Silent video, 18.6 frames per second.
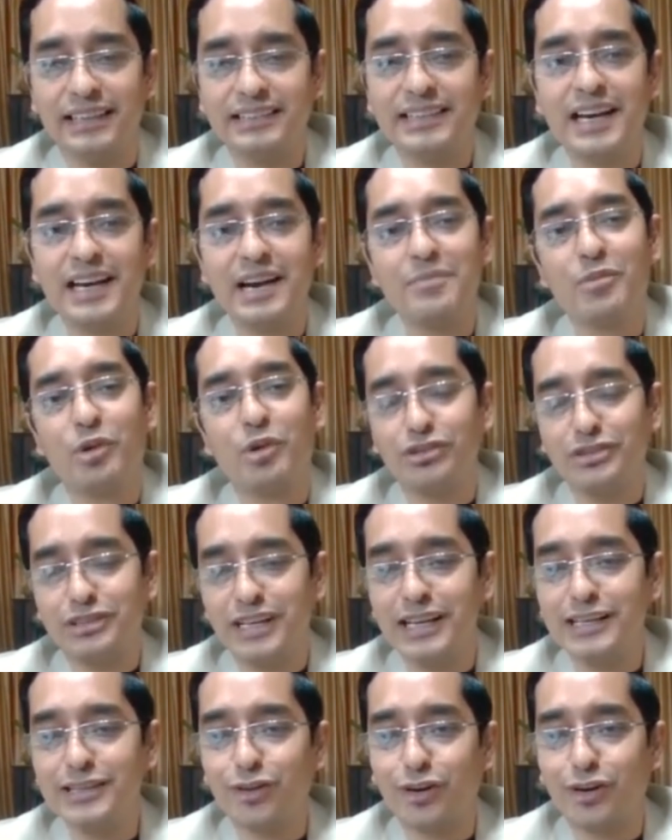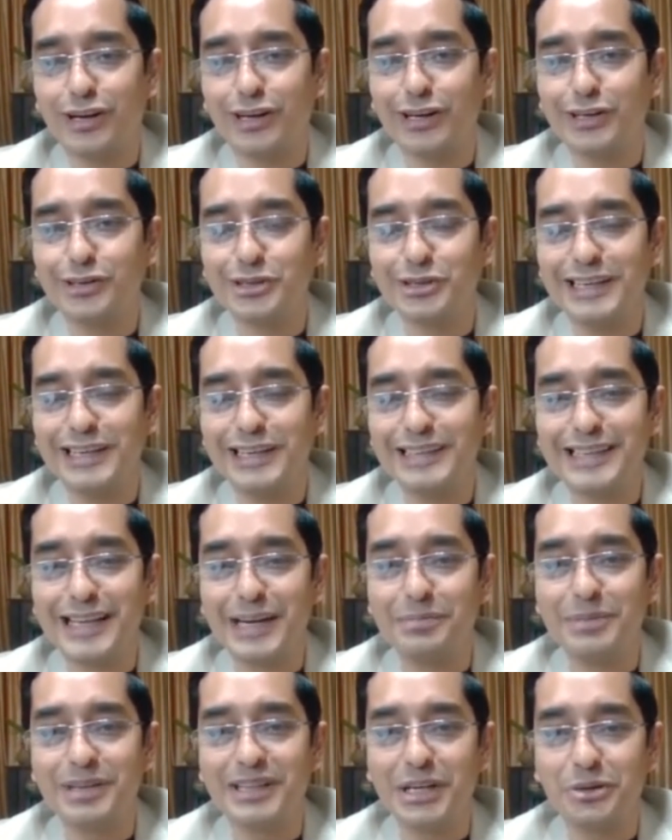Is there a process or is there
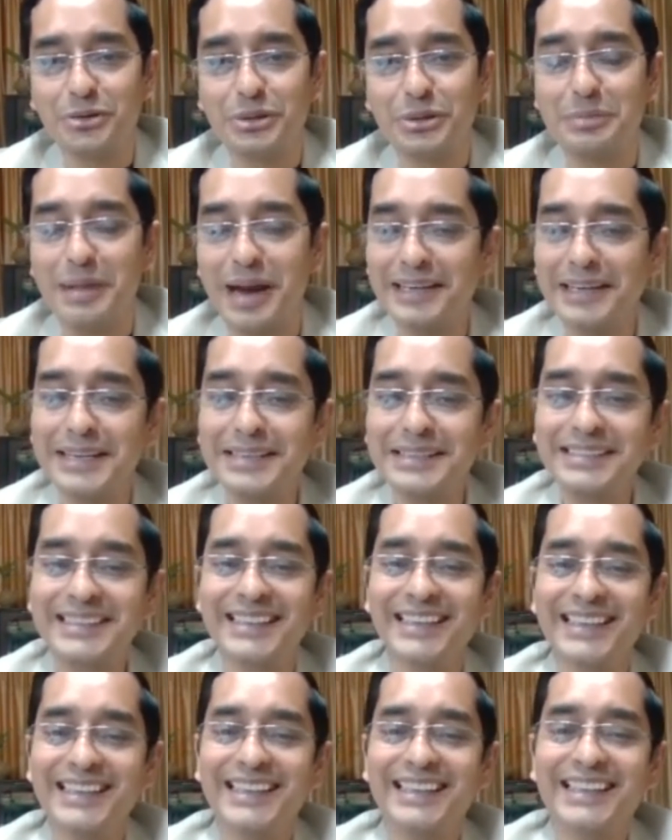a method to the madness?